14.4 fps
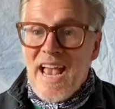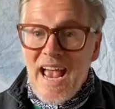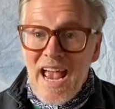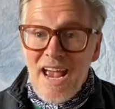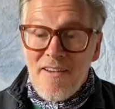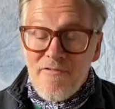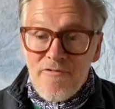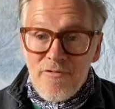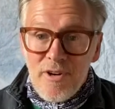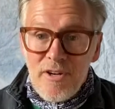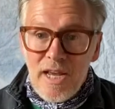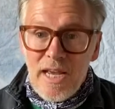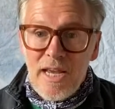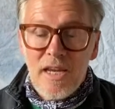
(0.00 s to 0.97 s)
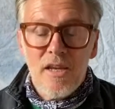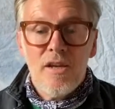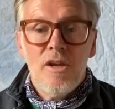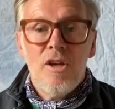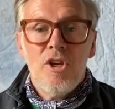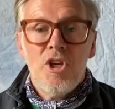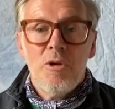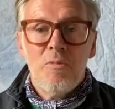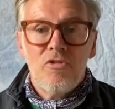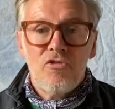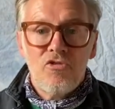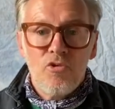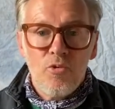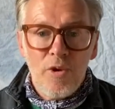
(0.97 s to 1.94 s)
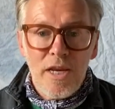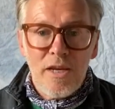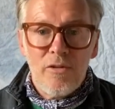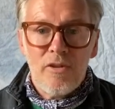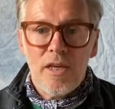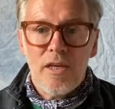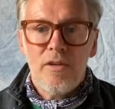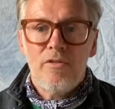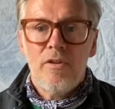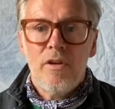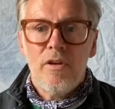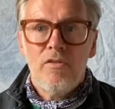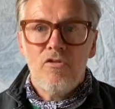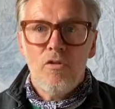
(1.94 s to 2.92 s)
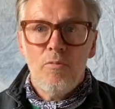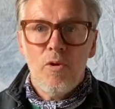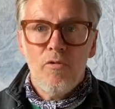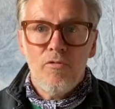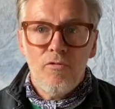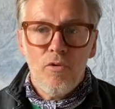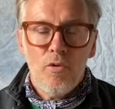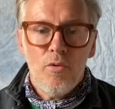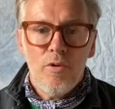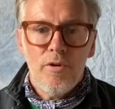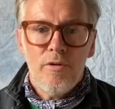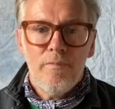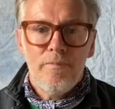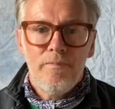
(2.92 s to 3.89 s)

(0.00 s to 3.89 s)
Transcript: Every day, you must tweak things to move forward.